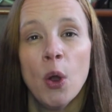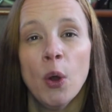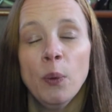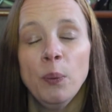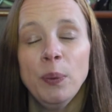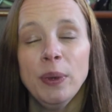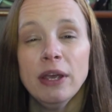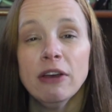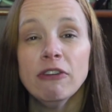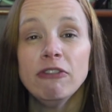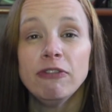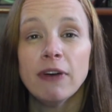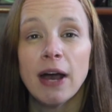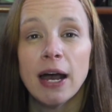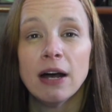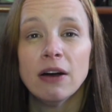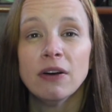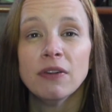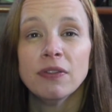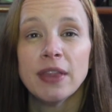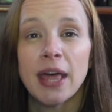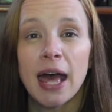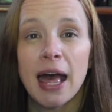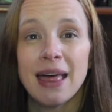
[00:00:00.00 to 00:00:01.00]
We have
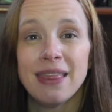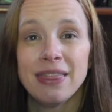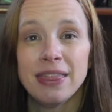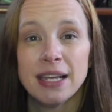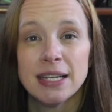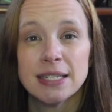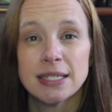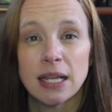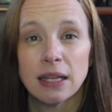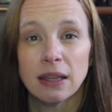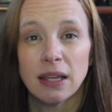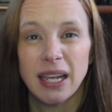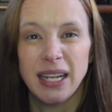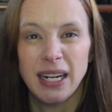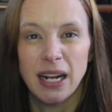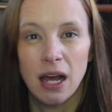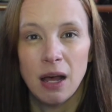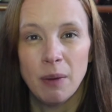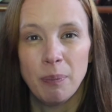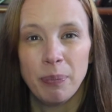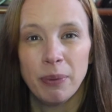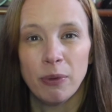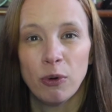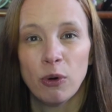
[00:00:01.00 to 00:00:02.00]
found that things that light
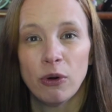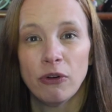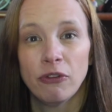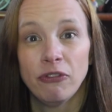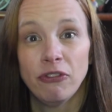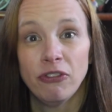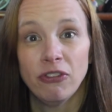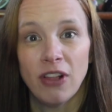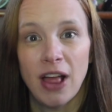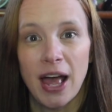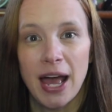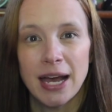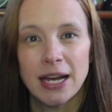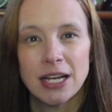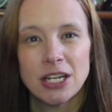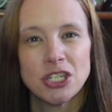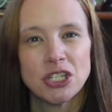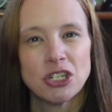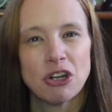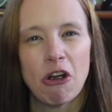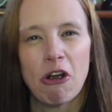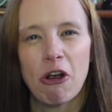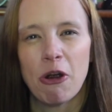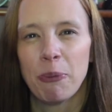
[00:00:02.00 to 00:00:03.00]
up or
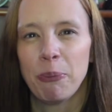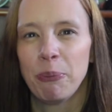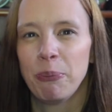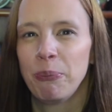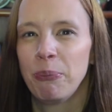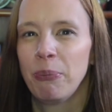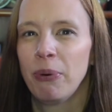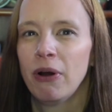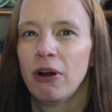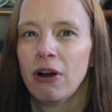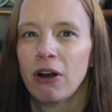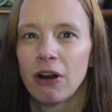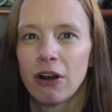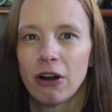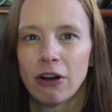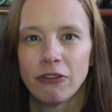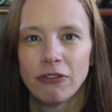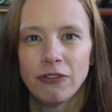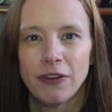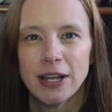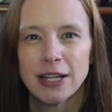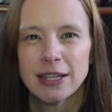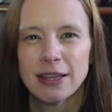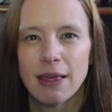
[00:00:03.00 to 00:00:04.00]
flash are
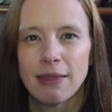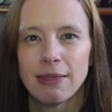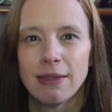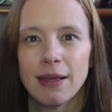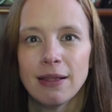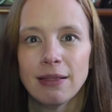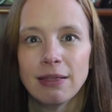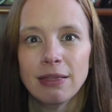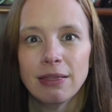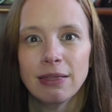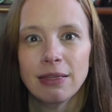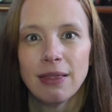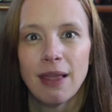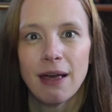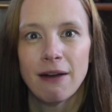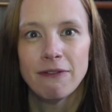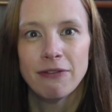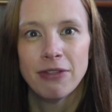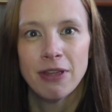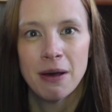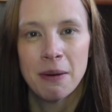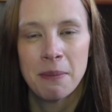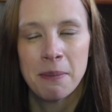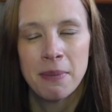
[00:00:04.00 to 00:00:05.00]
perfect. They
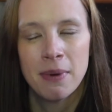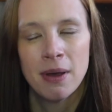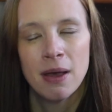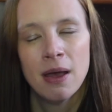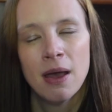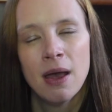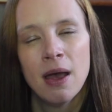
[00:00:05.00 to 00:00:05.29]
love them.